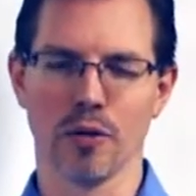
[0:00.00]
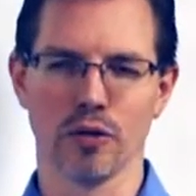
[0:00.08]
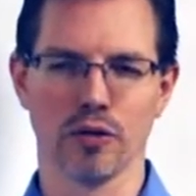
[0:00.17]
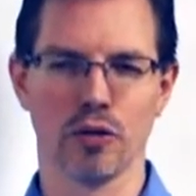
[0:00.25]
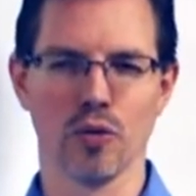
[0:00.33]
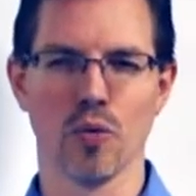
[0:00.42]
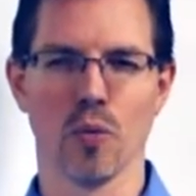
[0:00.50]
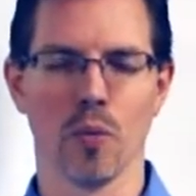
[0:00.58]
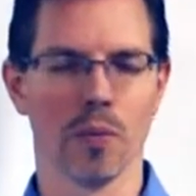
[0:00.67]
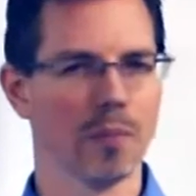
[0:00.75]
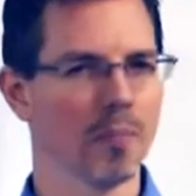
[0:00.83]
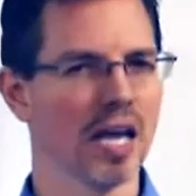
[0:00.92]
you
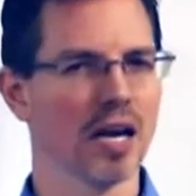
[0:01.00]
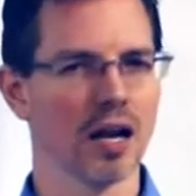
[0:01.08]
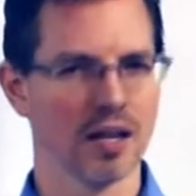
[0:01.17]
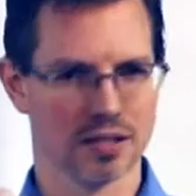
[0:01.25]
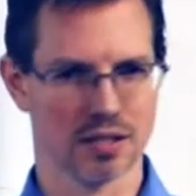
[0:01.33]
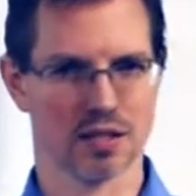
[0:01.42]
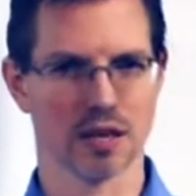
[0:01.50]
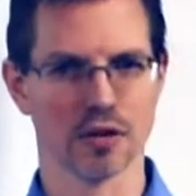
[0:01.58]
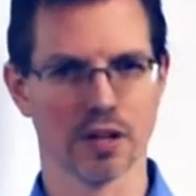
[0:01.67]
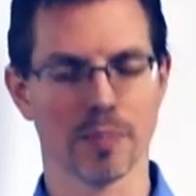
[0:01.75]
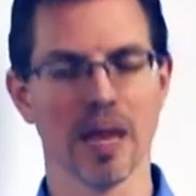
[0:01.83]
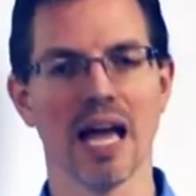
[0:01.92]
may not
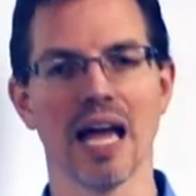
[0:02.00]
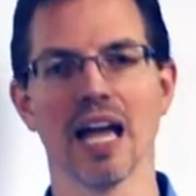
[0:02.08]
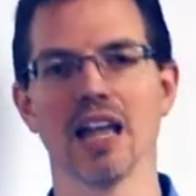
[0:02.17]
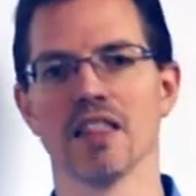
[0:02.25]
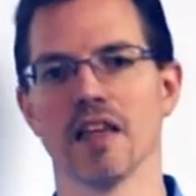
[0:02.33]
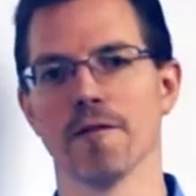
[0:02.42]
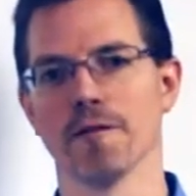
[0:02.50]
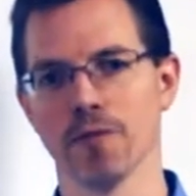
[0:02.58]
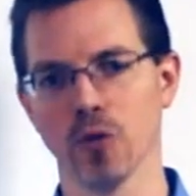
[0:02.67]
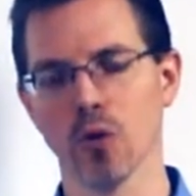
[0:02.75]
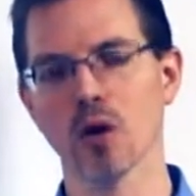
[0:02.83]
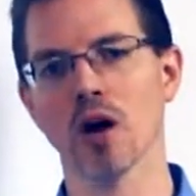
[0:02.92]
necessarily pay the
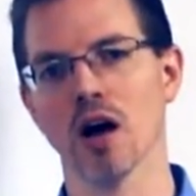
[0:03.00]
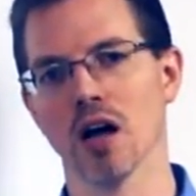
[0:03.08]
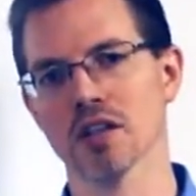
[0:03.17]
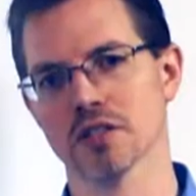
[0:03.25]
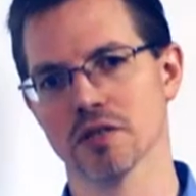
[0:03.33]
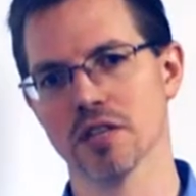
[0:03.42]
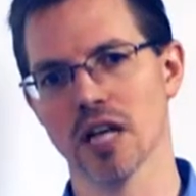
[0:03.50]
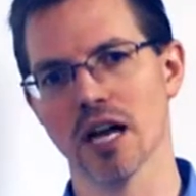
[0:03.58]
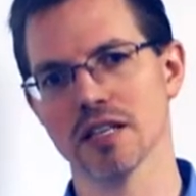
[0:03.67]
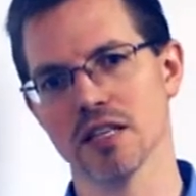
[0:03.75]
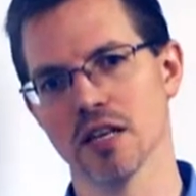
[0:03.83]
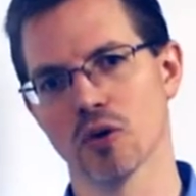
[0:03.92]
full cost of the
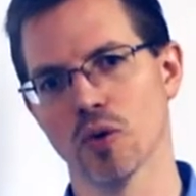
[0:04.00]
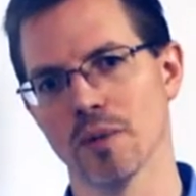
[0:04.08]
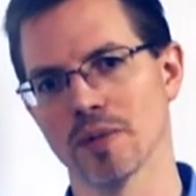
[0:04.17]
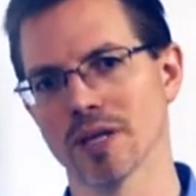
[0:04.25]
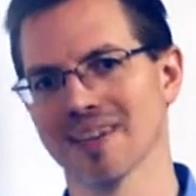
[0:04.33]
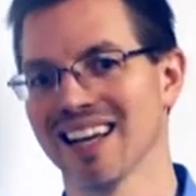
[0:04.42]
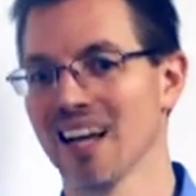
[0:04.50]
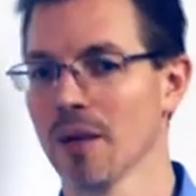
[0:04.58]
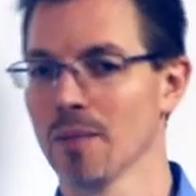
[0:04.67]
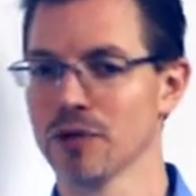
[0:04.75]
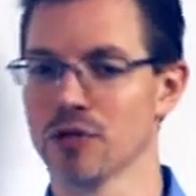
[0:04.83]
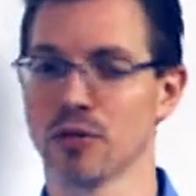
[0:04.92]
IT equipment,
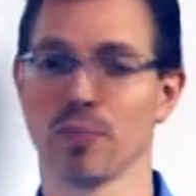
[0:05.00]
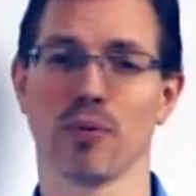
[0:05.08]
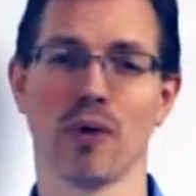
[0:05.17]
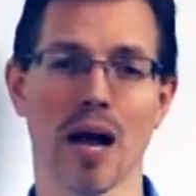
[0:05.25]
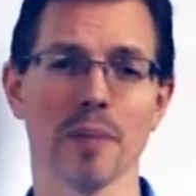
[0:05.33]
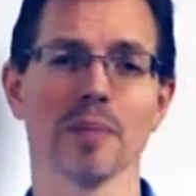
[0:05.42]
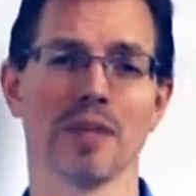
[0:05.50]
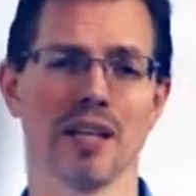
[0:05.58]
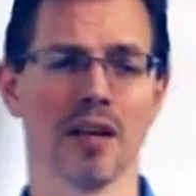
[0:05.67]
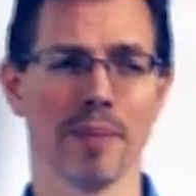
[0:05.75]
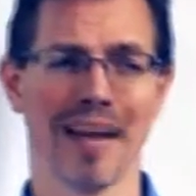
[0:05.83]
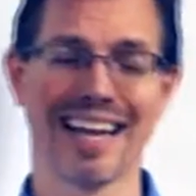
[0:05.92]
but you're probably
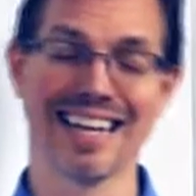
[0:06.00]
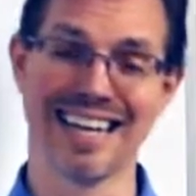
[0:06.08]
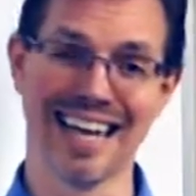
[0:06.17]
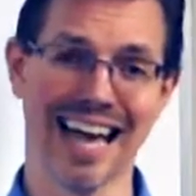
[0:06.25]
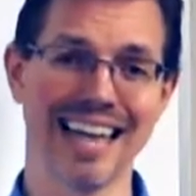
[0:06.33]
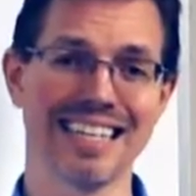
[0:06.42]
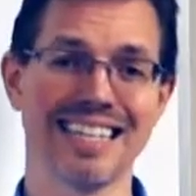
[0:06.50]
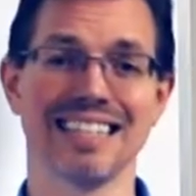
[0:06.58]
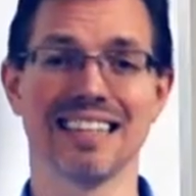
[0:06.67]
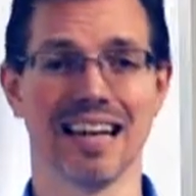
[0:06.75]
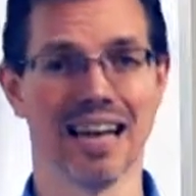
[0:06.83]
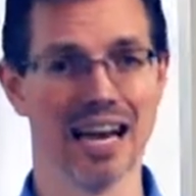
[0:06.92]
going to pay 90
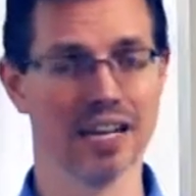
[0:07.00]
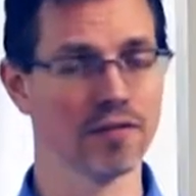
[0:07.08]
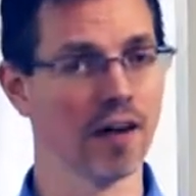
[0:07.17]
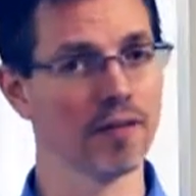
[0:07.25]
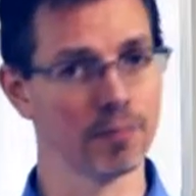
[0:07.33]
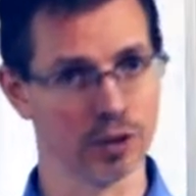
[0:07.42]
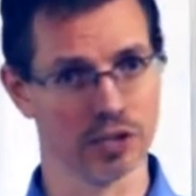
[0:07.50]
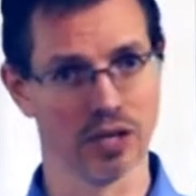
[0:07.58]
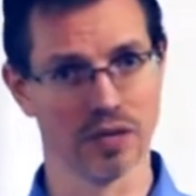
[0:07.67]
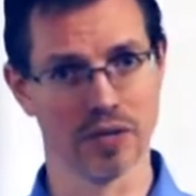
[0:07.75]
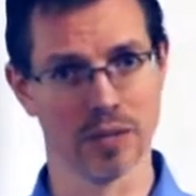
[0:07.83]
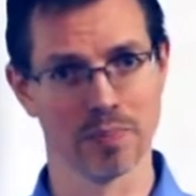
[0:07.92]
to 95%
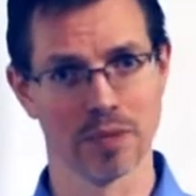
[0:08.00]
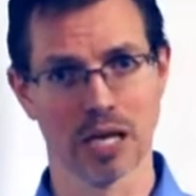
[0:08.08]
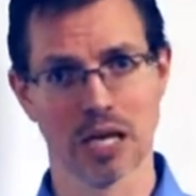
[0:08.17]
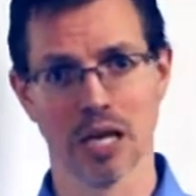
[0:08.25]
of it.